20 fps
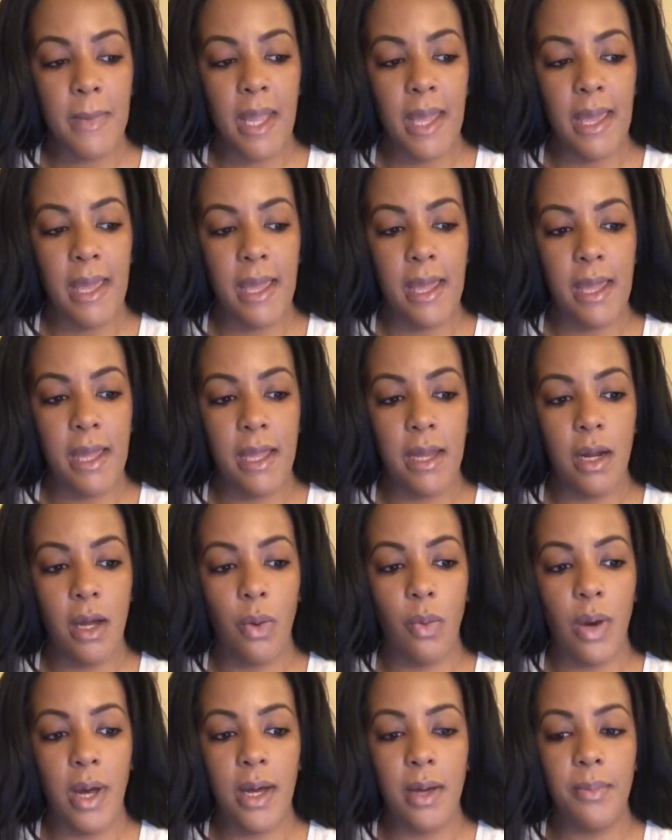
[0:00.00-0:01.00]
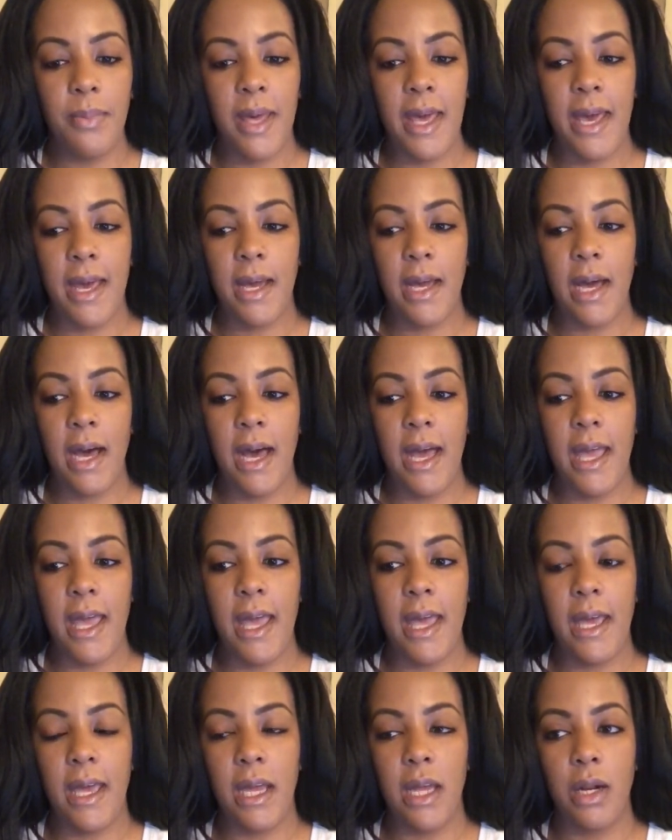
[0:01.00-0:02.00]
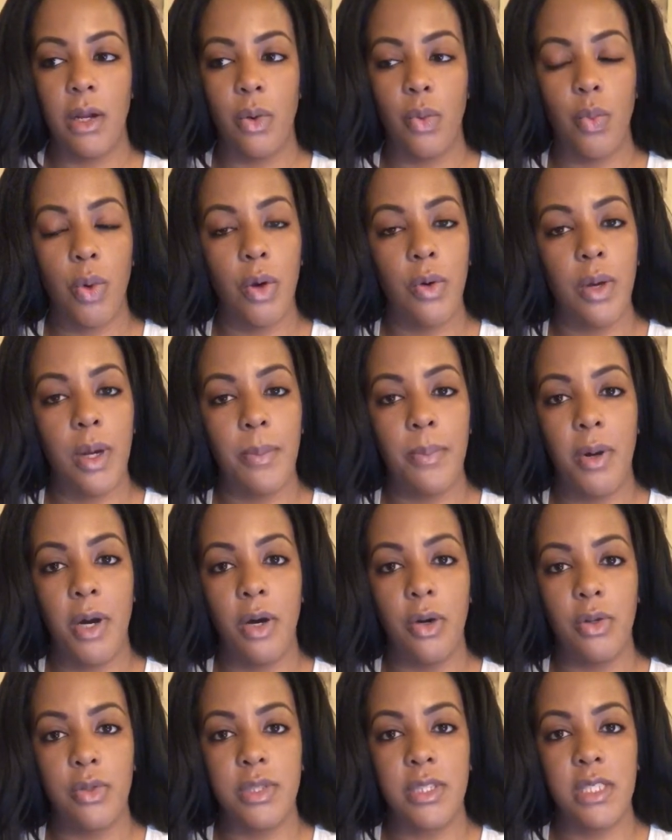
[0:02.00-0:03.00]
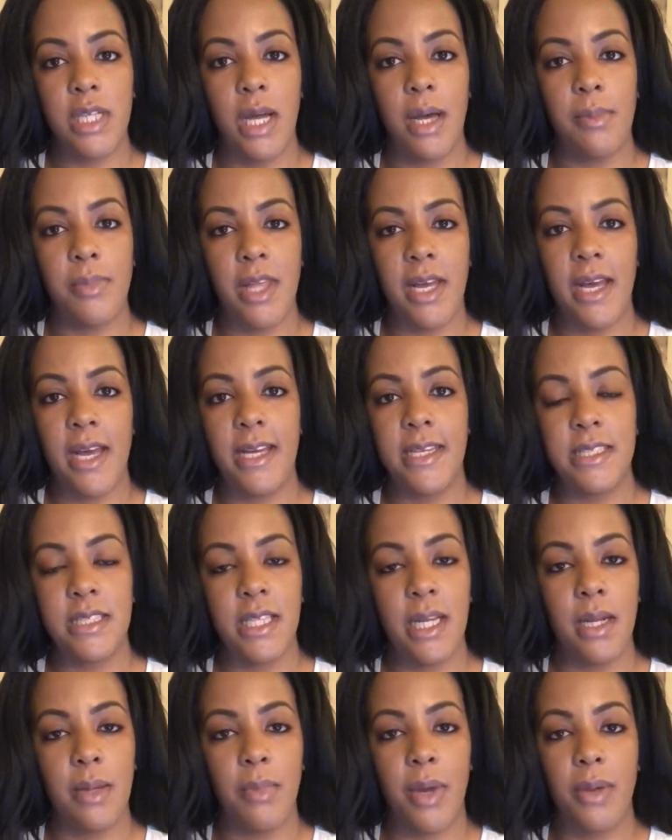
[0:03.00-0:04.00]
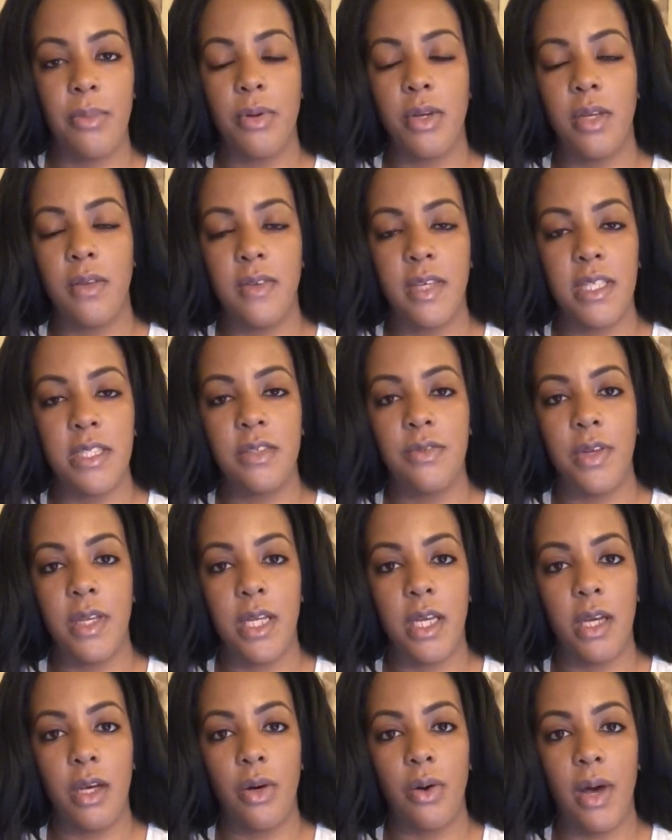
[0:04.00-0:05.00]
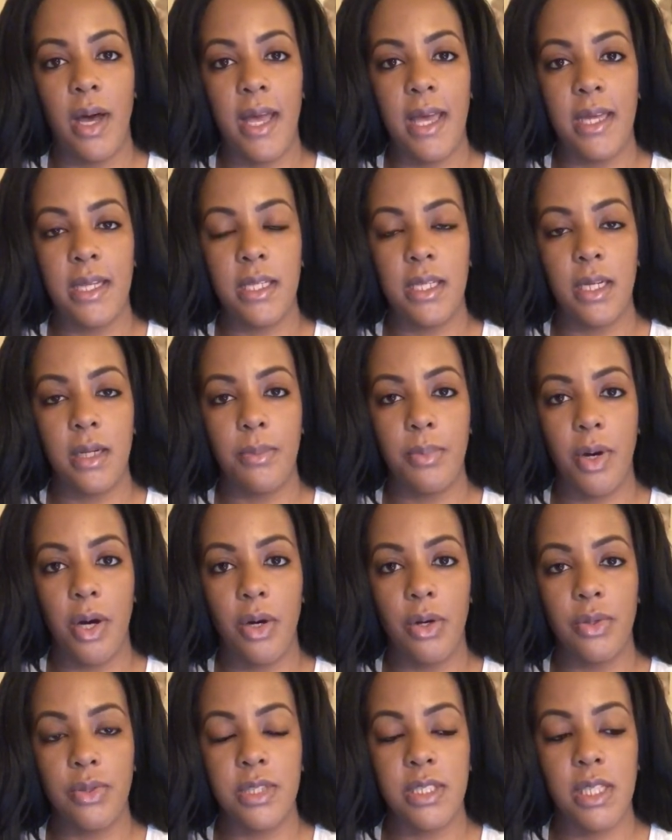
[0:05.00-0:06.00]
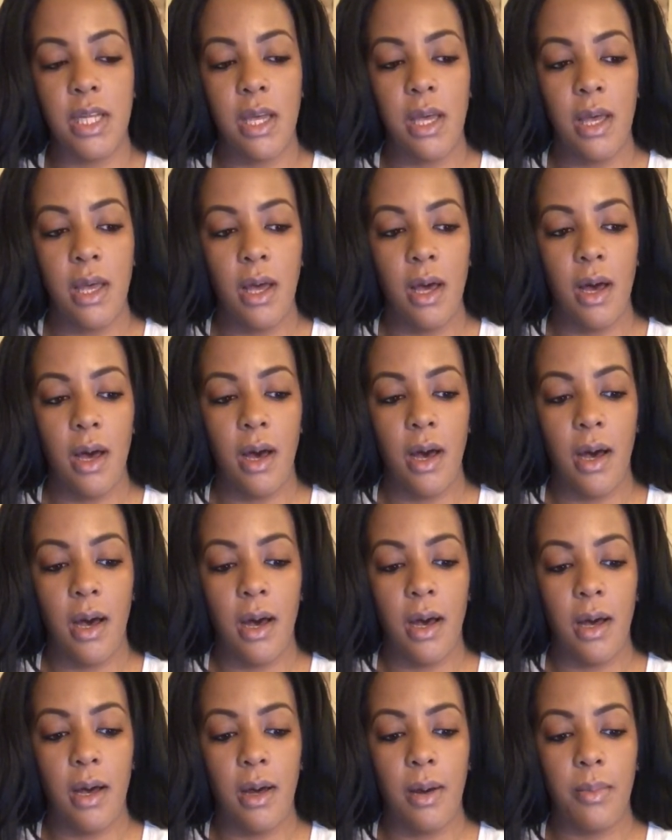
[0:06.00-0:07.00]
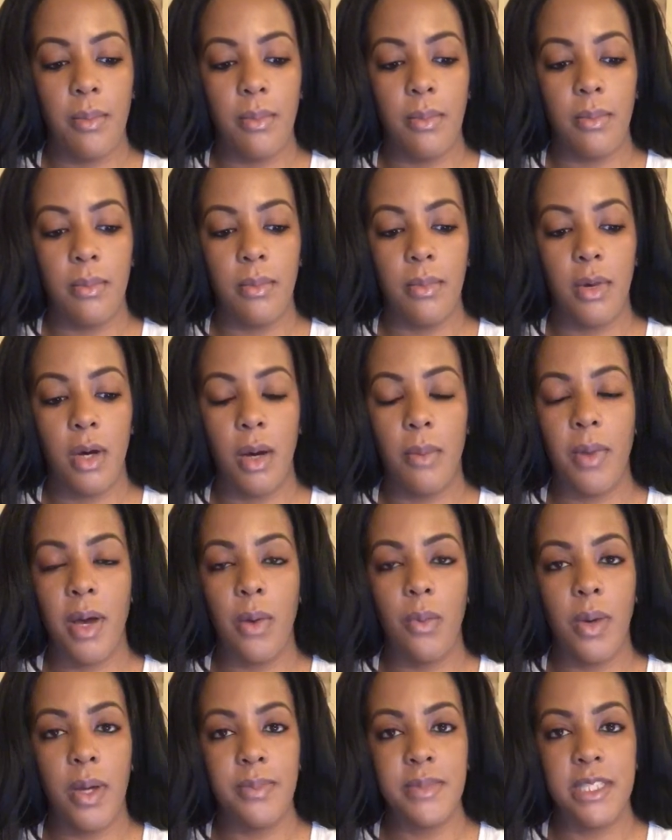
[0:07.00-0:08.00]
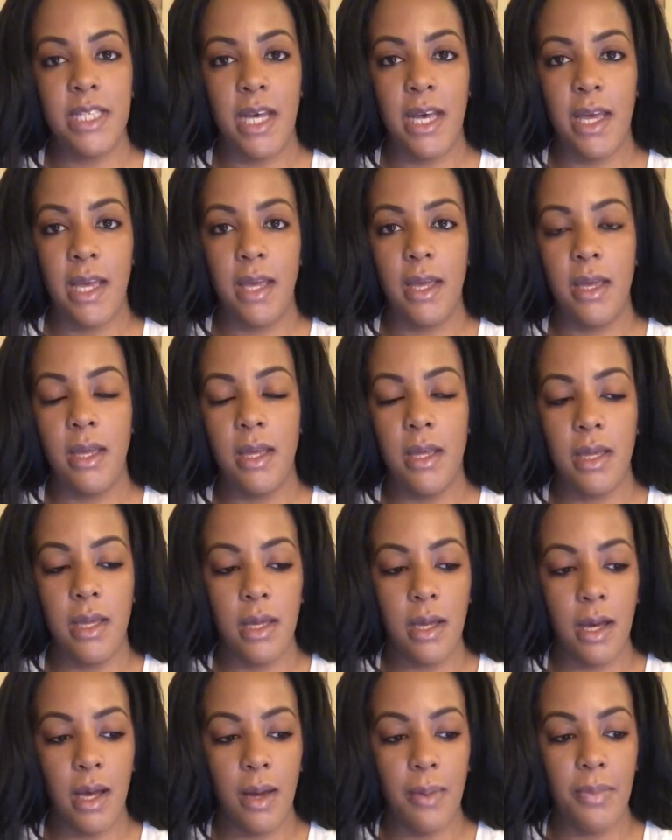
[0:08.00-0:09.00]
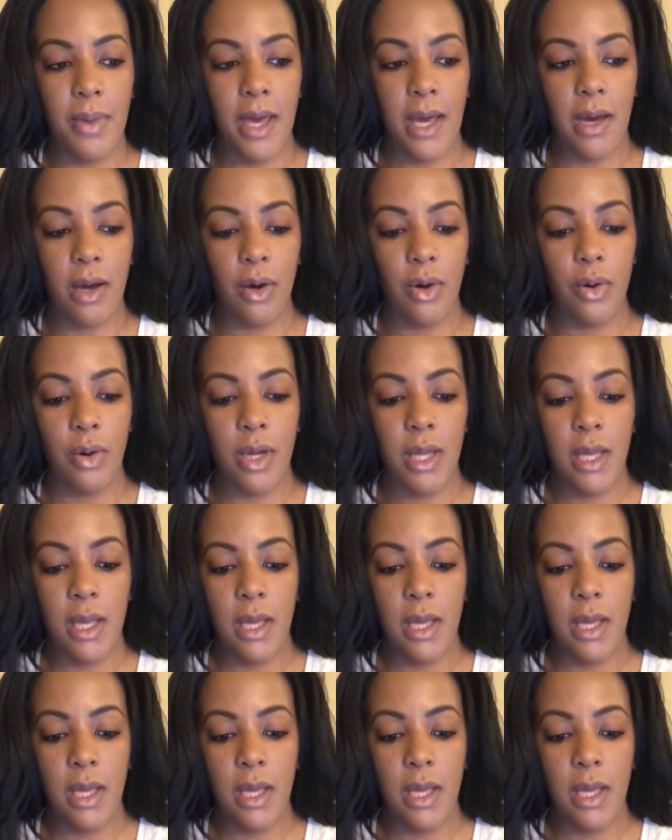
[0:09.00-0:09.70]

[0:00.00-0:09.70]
And a while back, I had wrote a post, like I had said in my previous video, I had did a post on my website about